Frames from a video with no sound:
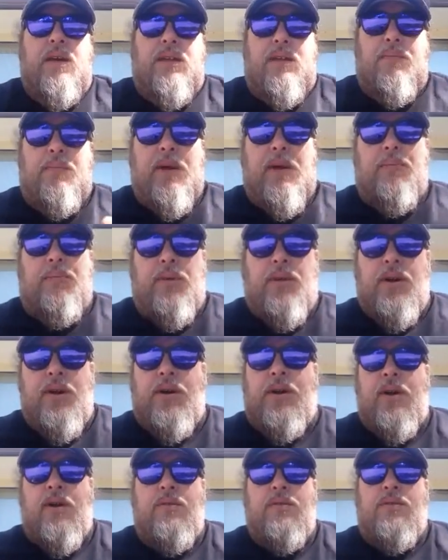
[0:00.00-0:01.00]
The people are going
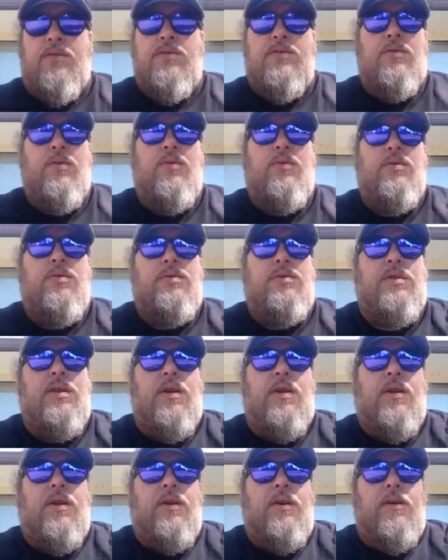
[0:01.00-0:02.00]
to go to the stores and
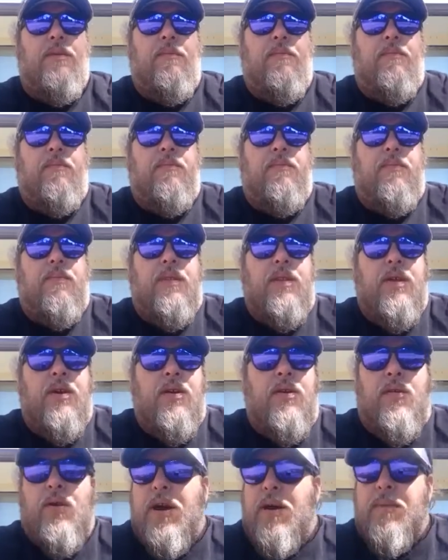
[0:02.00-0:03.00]
they're going to
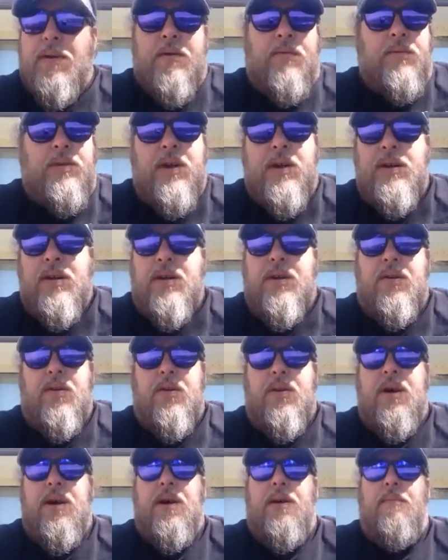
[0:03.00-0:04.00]
grab everything they can
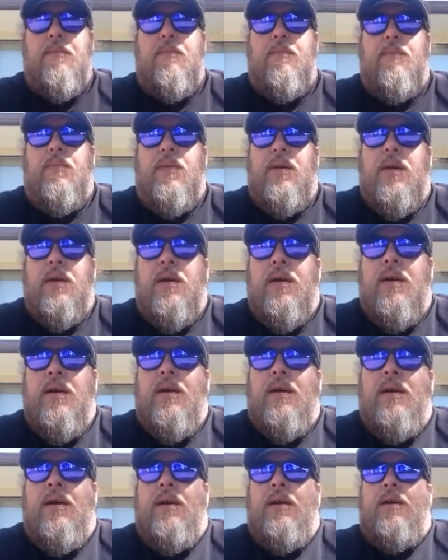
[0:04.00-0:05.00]
grab.
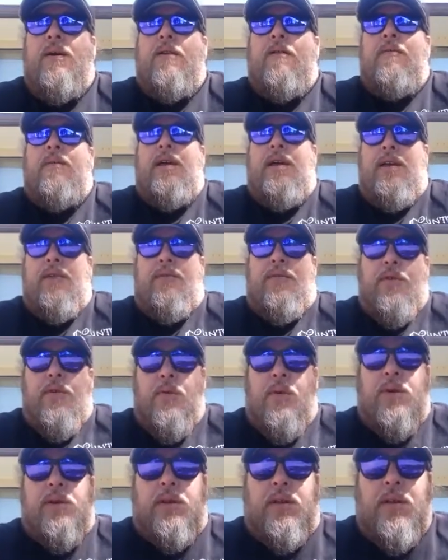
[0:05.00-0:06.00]
And if you're
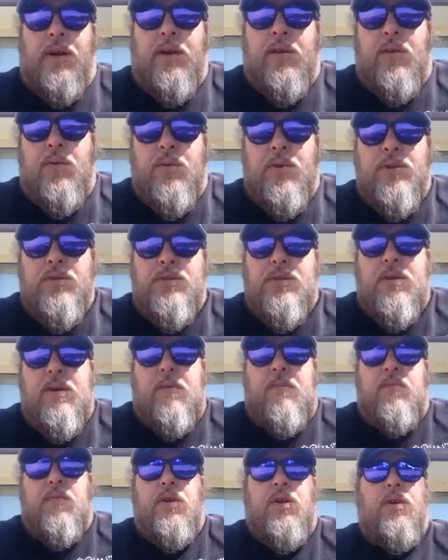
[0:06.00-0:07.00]
one of the lucky ones,
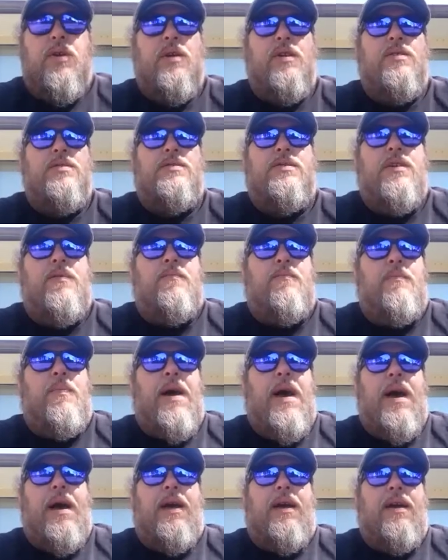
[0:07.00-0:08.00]
you're going to sit
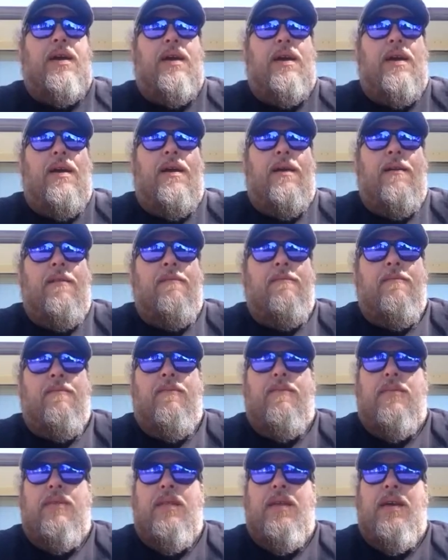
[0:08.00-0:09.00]
back
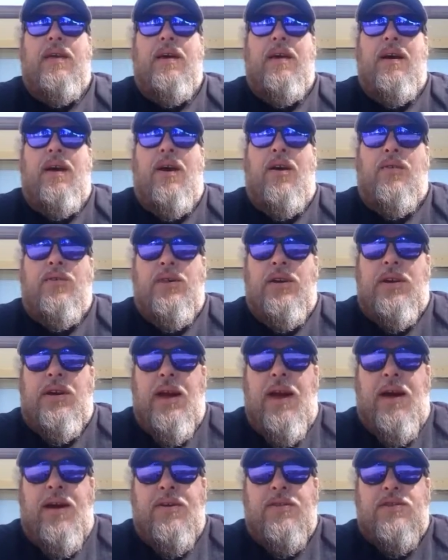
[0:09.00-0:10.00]
on your
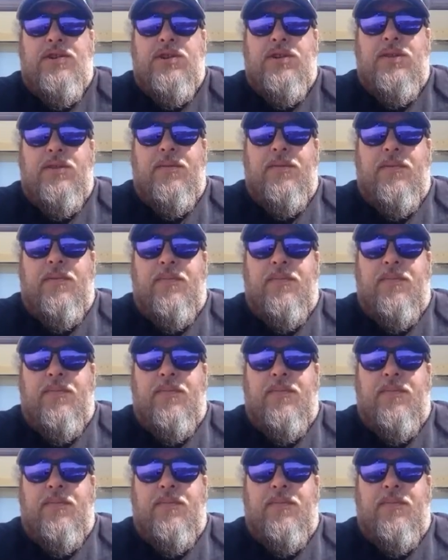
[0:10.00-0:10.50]
couch